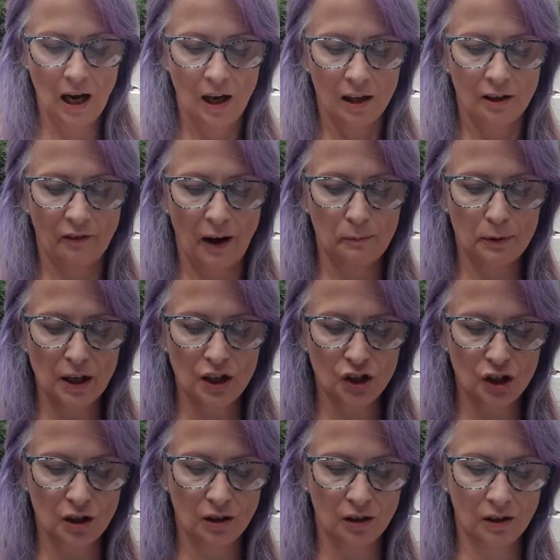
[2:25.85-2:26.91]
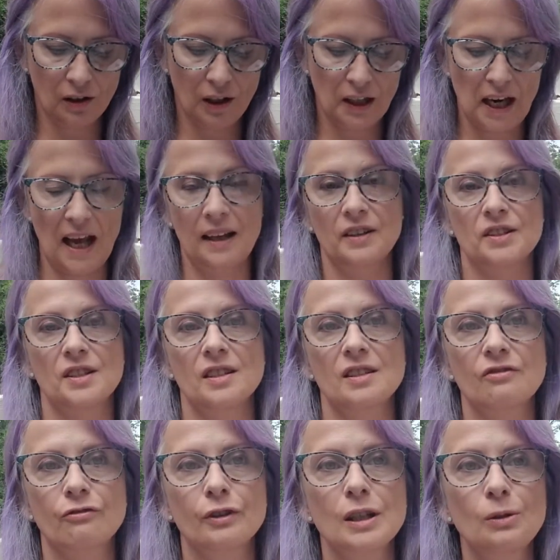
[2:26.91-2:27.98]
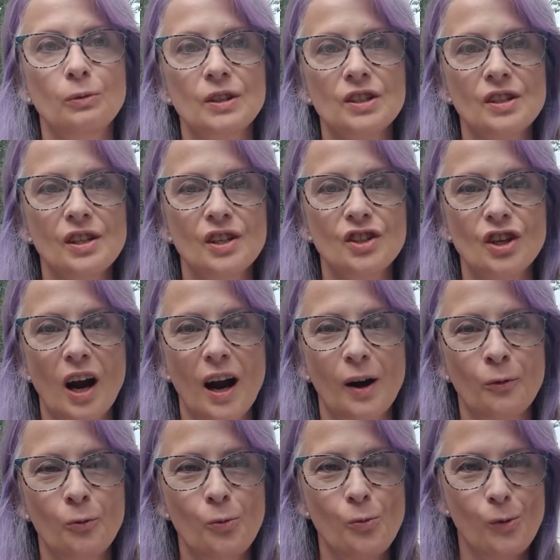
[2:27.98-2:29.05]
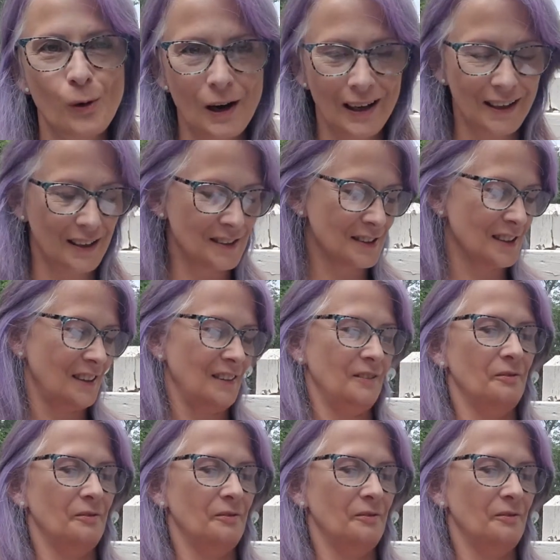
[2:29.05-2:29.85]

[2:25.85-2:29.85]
vibrational analysis frequency chart. What is it?